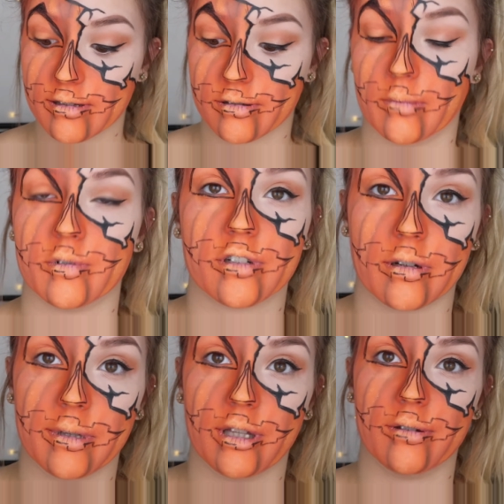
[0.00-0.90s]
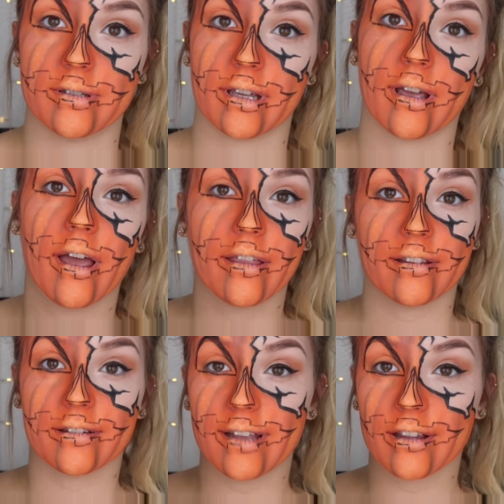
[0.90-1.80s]
So I'm just going to be using
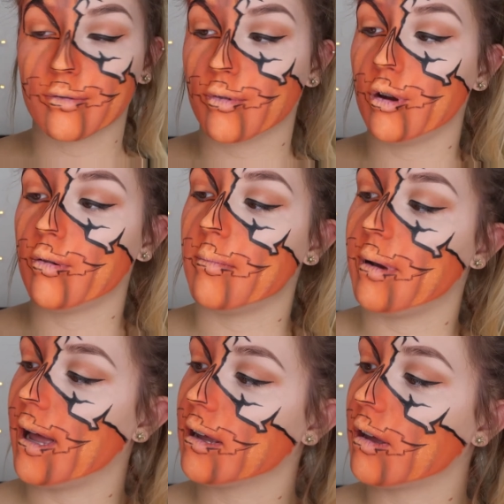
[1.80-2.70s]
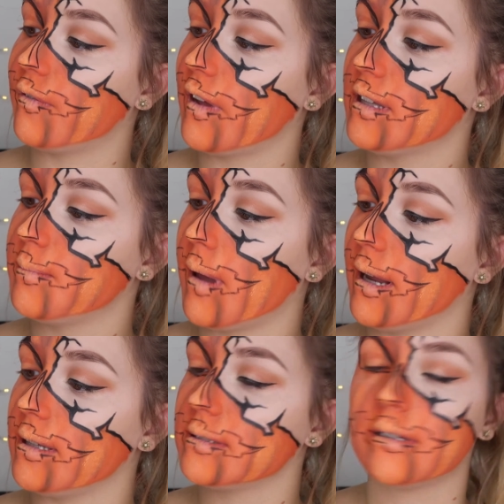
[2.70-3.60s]
Snazaroo black face
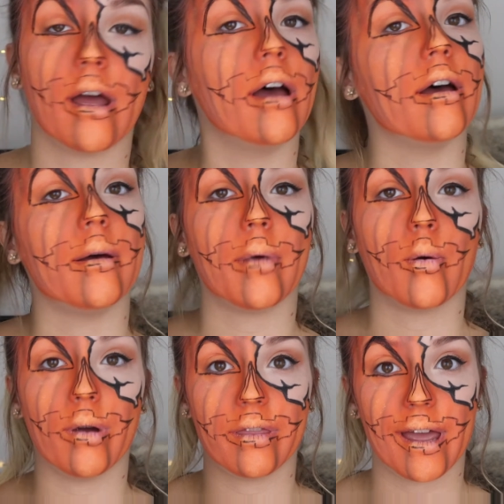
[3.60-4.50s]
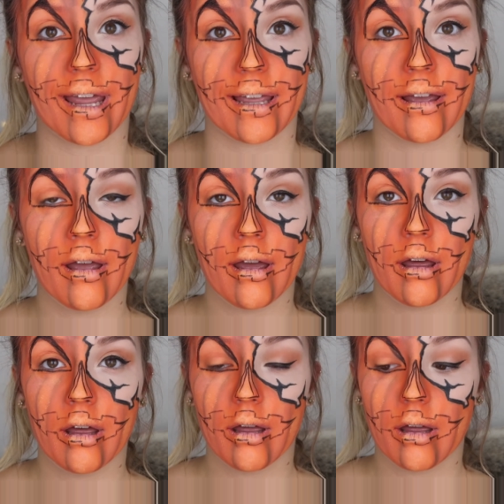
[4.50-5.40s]
paint with a
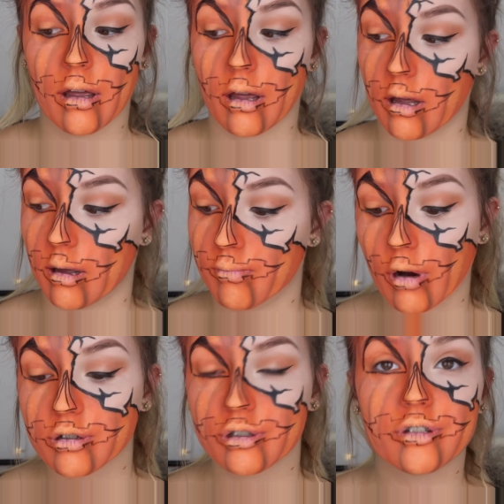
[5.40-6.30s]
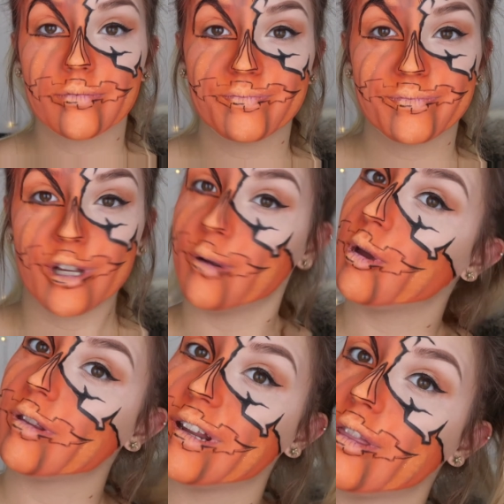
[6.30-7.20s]
brush to
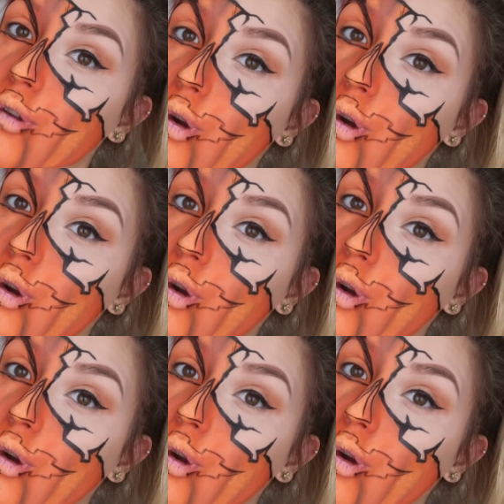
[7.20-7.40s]
put in